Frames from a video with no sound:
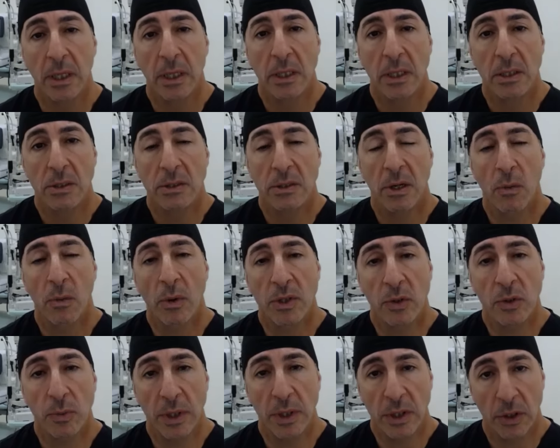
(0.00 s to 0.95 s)
So what do
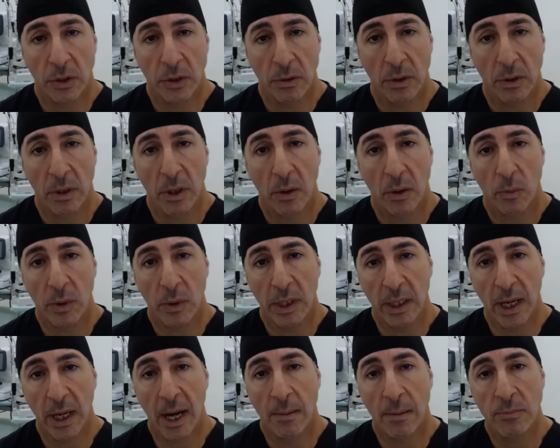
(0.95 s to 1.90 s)
we do? We
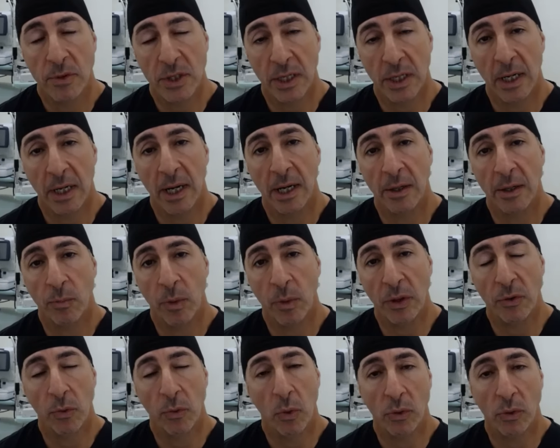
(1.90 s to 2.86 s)
ummed and ahed and went
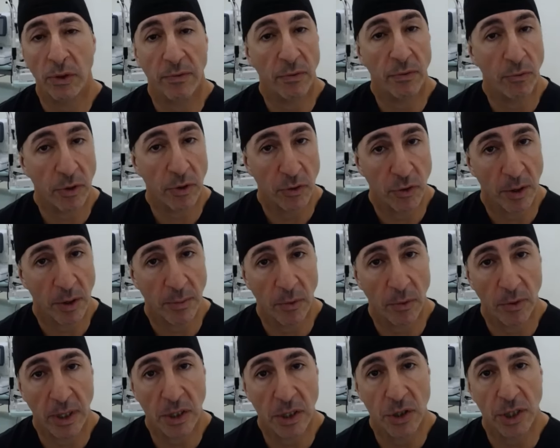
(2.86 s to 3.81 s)
through all different treatment
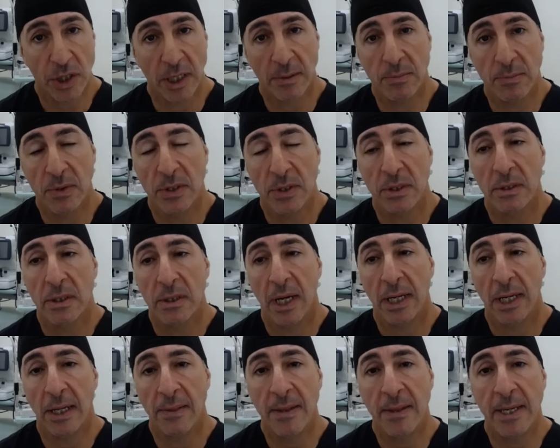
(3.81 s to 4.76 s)
regimes. And
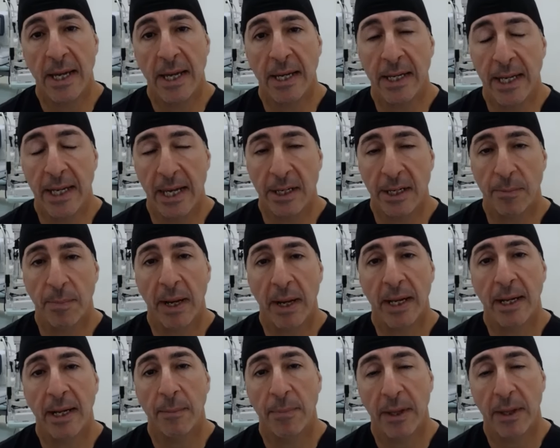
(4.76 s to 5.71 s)
in the end, he had to pluck
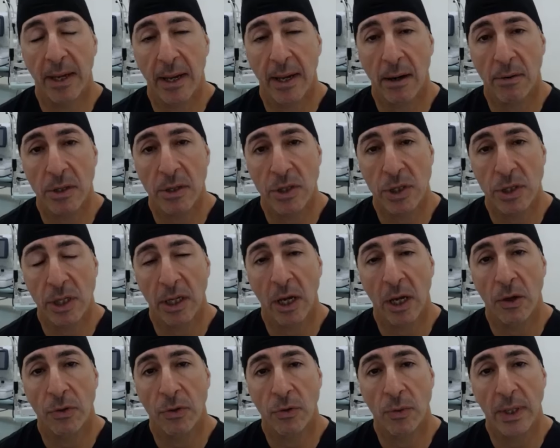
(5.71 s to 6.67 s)
up the courage to go
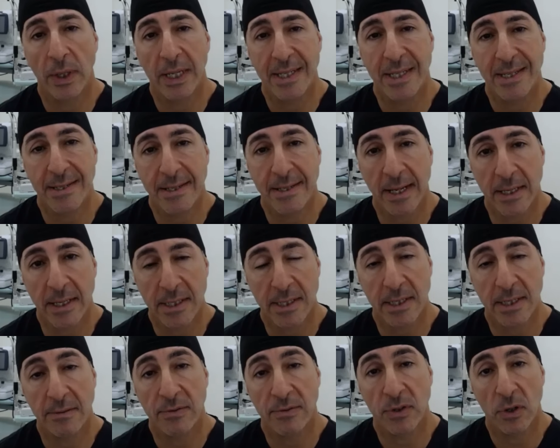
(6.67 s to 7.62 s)
through
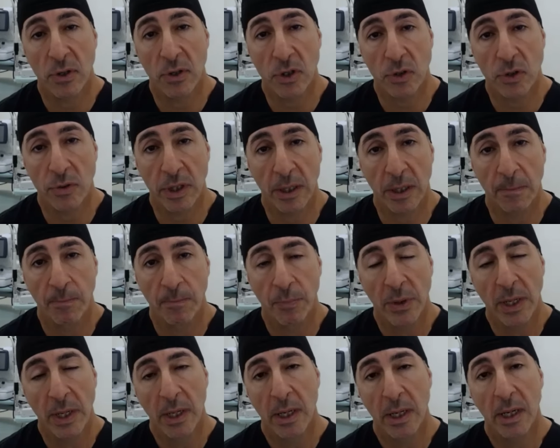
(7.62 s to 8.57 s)
extensive surgery.
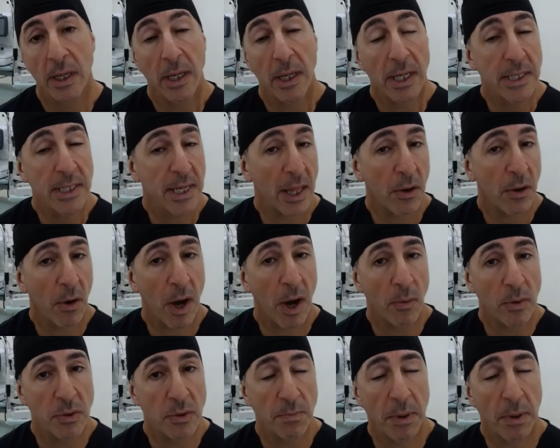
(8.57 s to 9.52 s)
His other eye
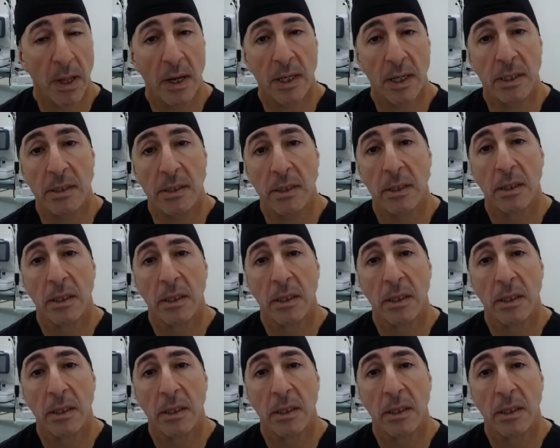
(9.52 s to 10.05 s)
was blind.